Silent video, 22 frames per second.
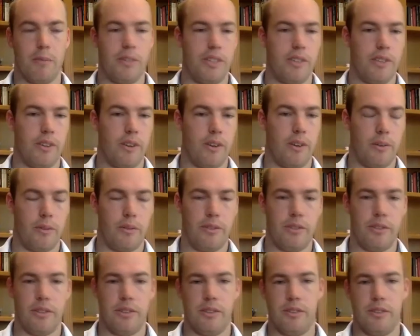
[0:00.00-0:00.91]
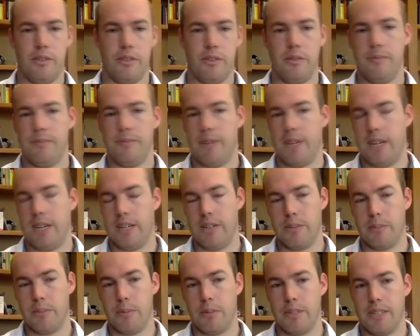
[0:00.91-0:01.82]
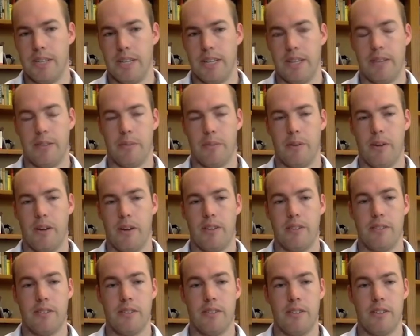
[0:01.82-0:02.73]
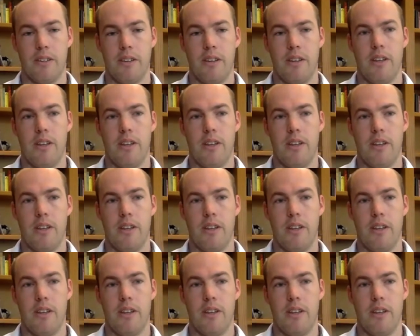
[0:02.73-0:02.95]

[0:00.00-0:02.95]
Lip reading: 0 to 100% thrust.